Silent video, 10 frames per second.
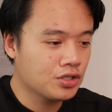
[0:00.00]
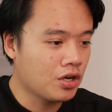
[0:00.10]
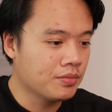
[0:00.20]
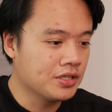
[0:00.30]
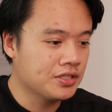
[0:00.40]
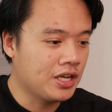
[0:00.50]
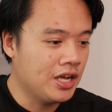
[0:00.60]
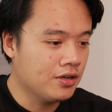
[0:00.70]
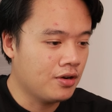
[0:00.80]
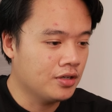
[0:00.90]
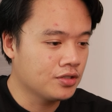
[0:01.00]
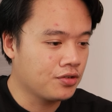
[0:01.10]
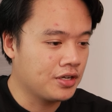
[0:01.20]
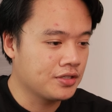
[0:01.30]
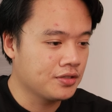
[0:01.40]
sharpness and
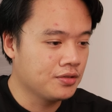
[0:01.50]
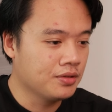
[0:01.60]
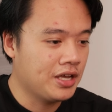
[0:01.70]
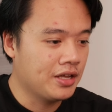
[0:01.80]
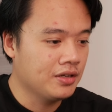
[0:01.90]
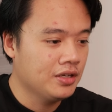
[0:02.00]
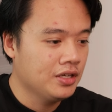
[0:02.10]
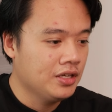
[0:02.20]
contrast to that.